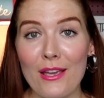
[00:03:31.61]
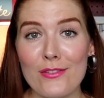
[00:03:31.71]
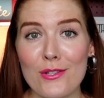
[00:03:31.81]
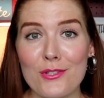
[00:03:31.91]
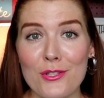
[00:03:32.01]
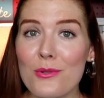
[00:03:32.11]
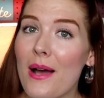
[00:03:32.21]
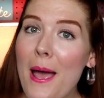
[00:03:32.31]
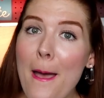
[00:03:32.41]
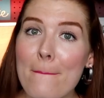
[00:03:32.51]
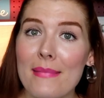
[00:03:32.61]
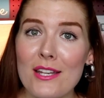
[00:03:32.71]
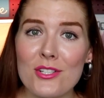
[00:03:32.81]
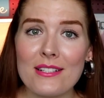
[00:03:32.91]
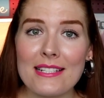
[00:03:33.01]
If you do,
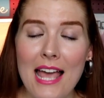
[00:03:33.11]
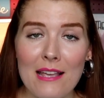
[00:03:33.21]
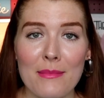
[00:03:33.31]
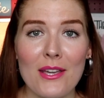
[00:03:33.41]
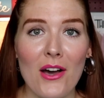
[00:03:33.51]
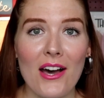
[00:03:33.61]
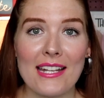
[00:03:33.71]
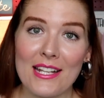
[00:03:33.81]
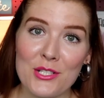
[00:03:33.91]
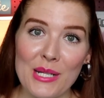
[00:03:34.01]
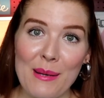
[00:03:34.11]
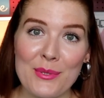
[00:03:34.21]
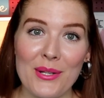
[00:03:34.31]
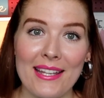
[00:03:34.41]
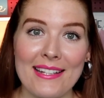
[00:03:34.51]
make sure to tag me on Instagram
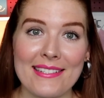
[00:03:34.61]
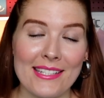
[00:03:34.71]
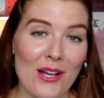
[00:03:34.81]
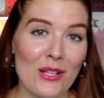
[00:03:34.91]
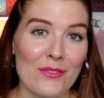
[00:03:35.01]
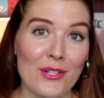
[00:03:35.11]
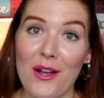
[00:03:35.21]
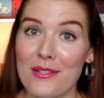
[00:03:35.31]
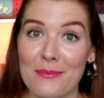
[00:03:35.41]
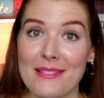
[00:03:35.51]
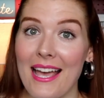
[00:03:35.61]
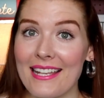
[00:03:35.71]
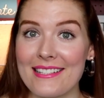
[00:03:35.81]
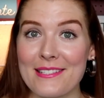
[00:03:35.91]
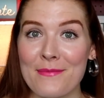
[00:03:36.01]
so that I can see all of your awesome
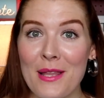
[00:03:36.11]
designs.